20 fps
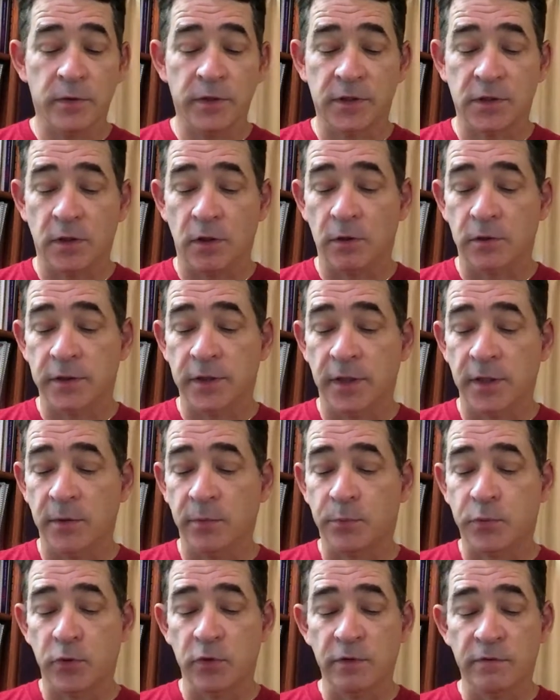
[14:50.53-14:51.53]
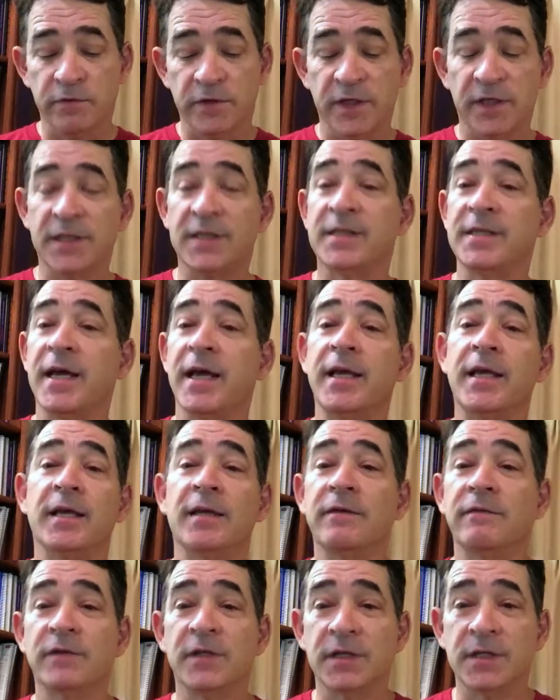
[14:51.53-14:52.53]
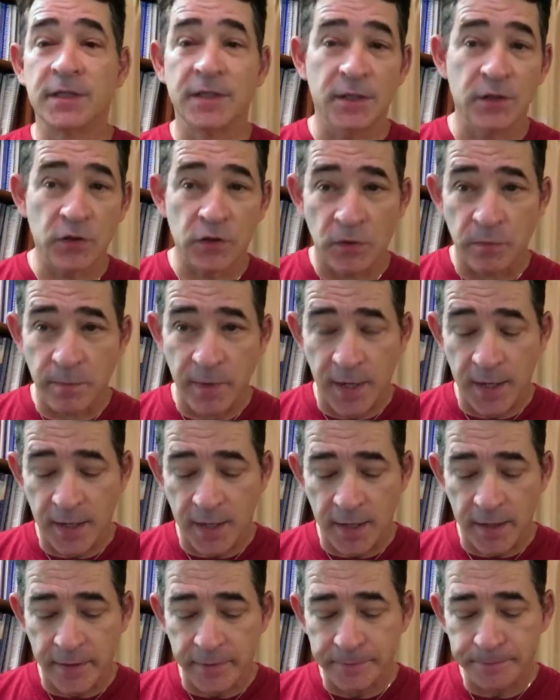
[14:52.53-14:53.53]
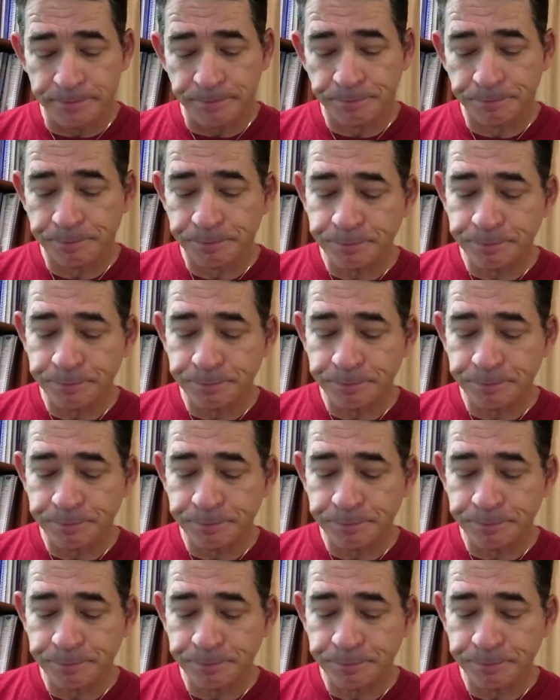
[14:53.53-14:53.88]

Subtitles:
result in improved executive decision making.